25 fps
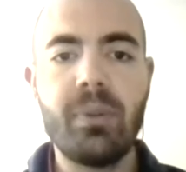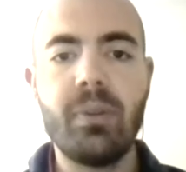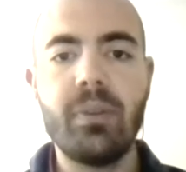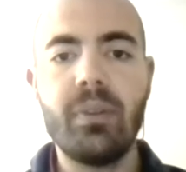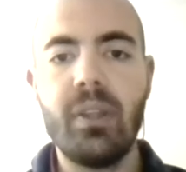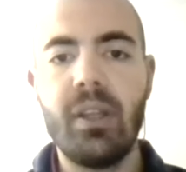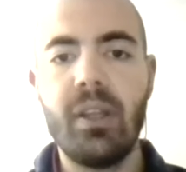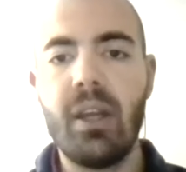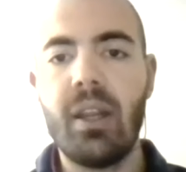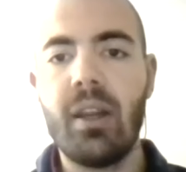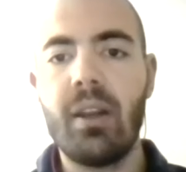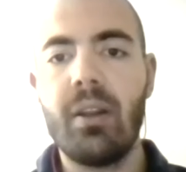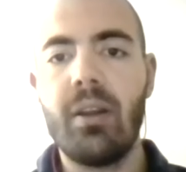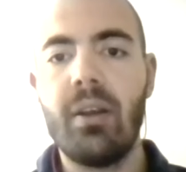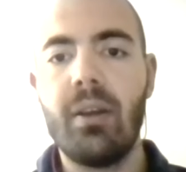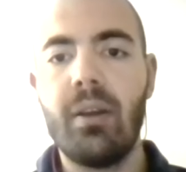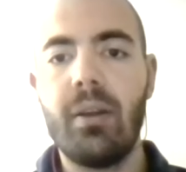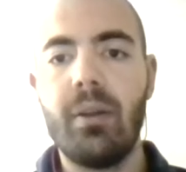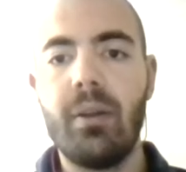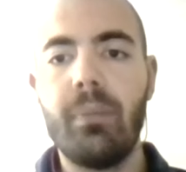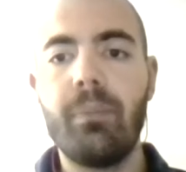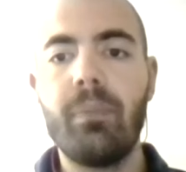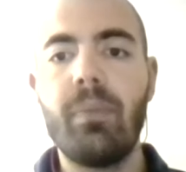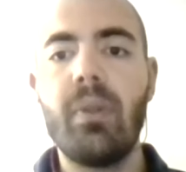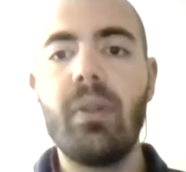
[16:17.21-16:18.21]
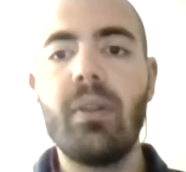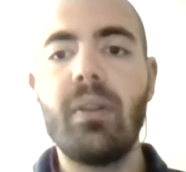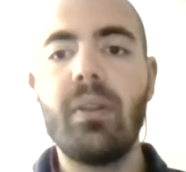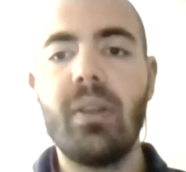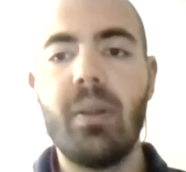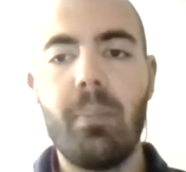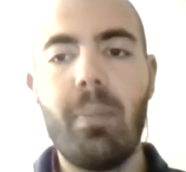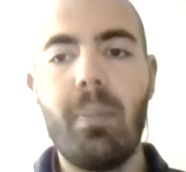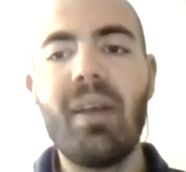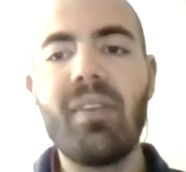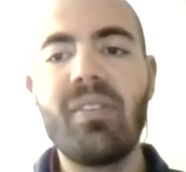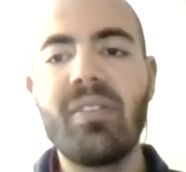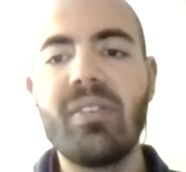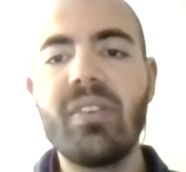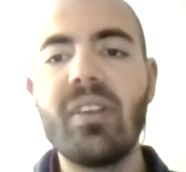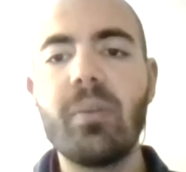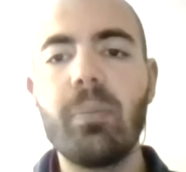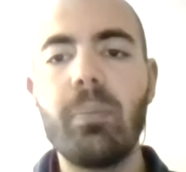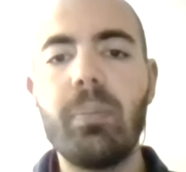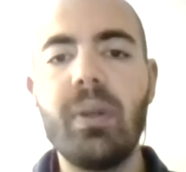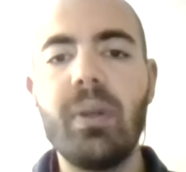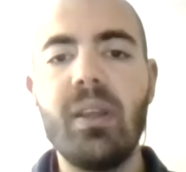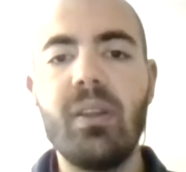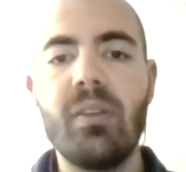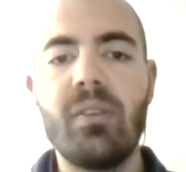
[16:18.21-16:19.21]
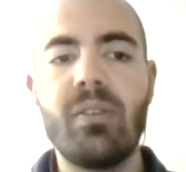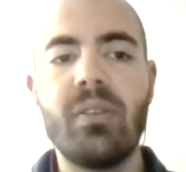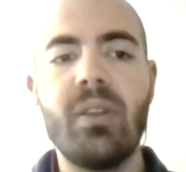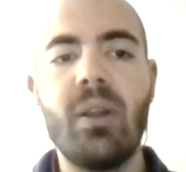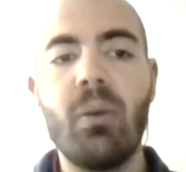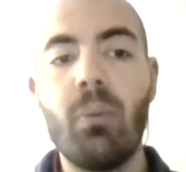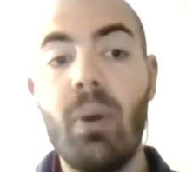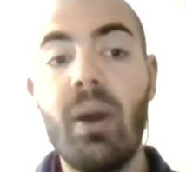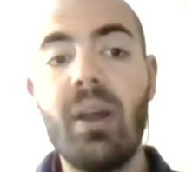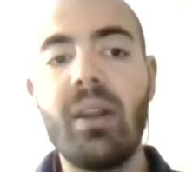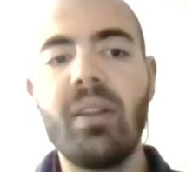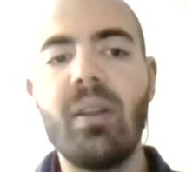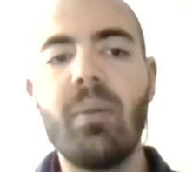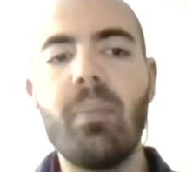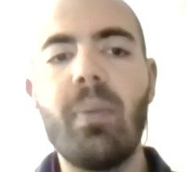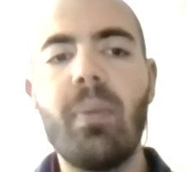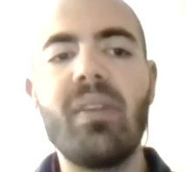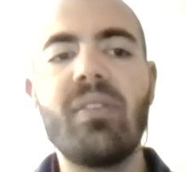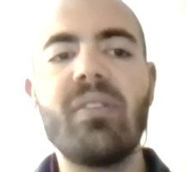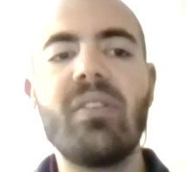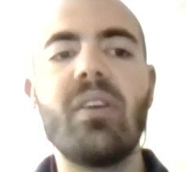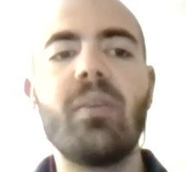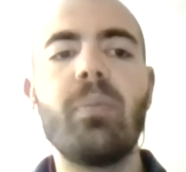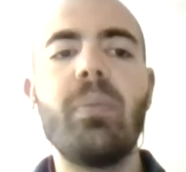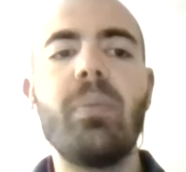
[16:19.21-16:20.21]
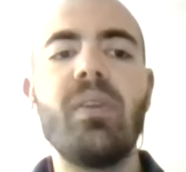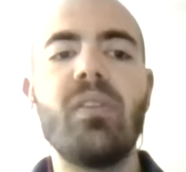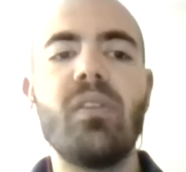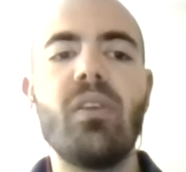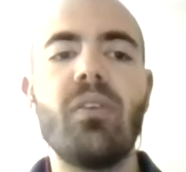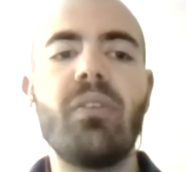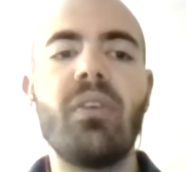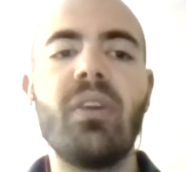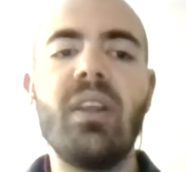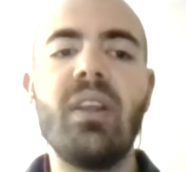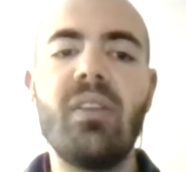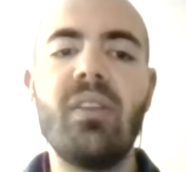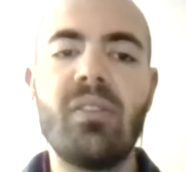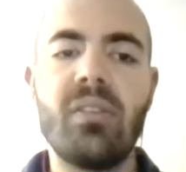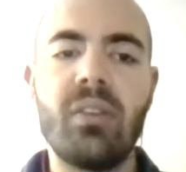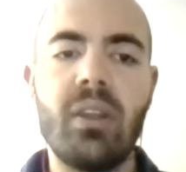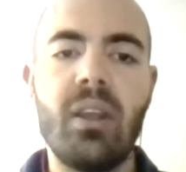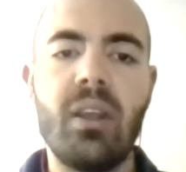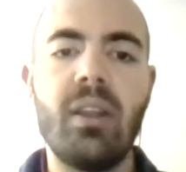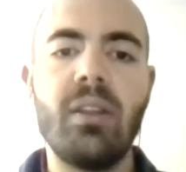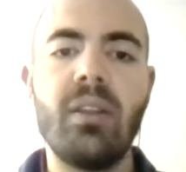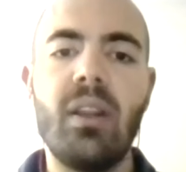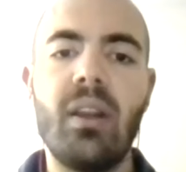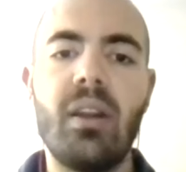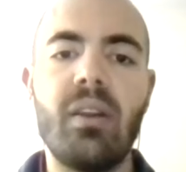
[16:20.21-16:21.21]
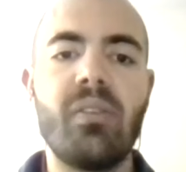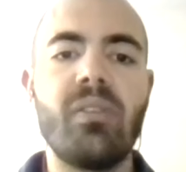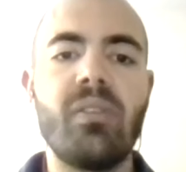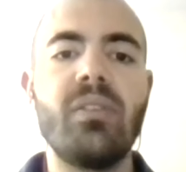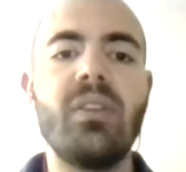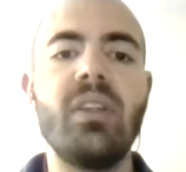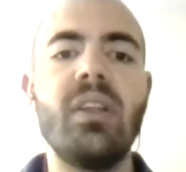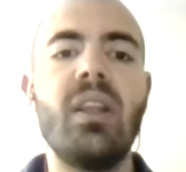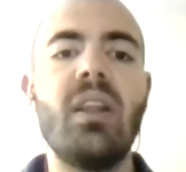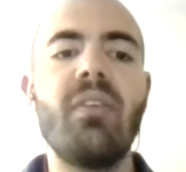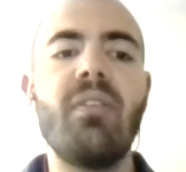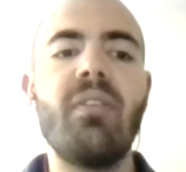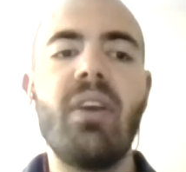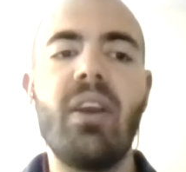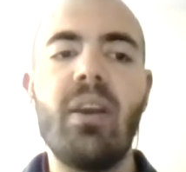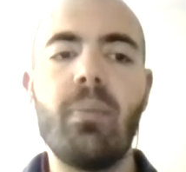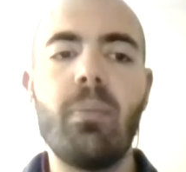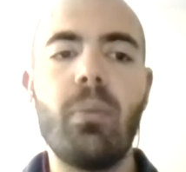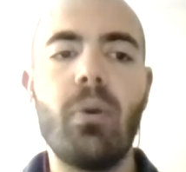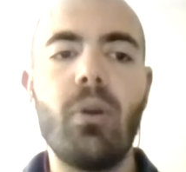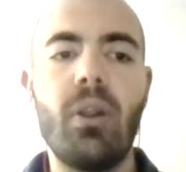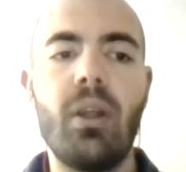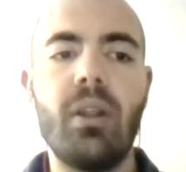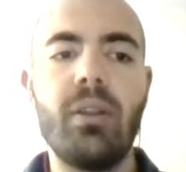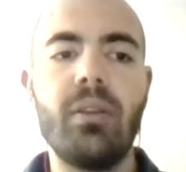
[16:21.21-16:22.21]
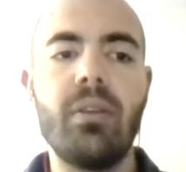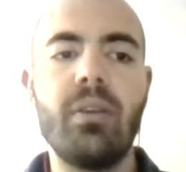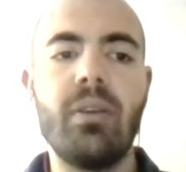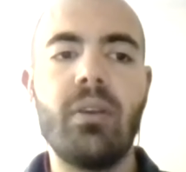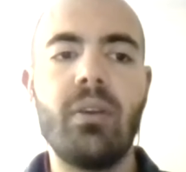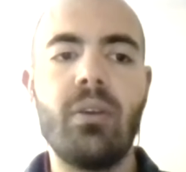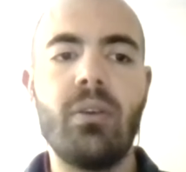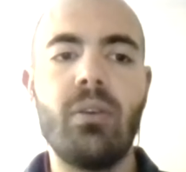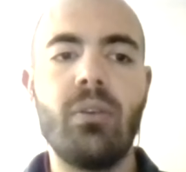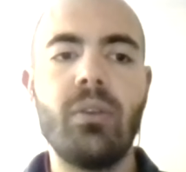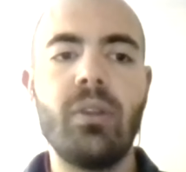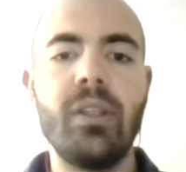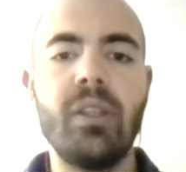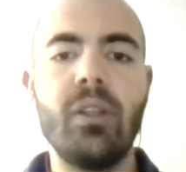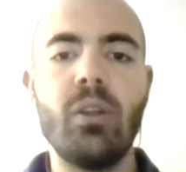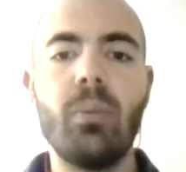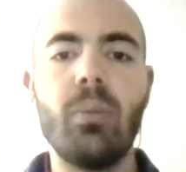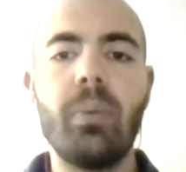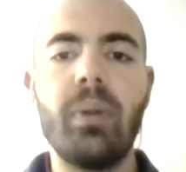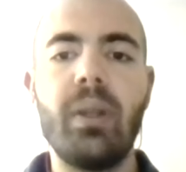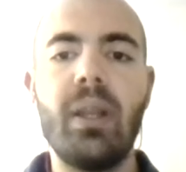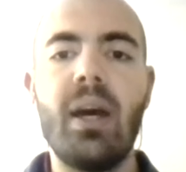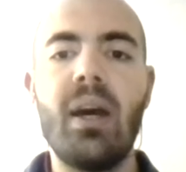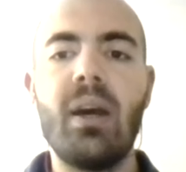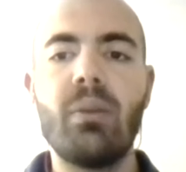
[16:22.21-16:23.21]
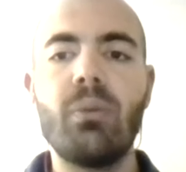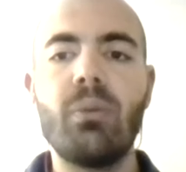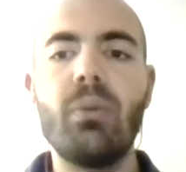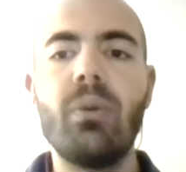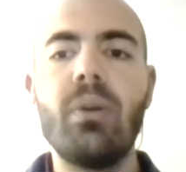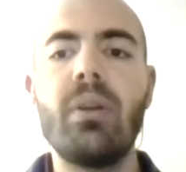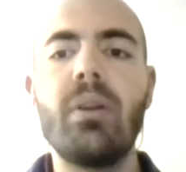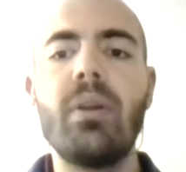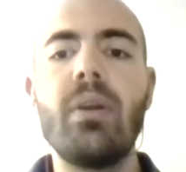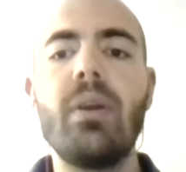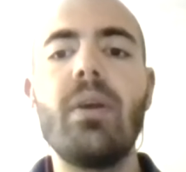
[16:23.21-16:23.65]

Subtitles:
They are the masterpiece. They were the masterpiece of RISC-V, and they are still available in OpenArdour,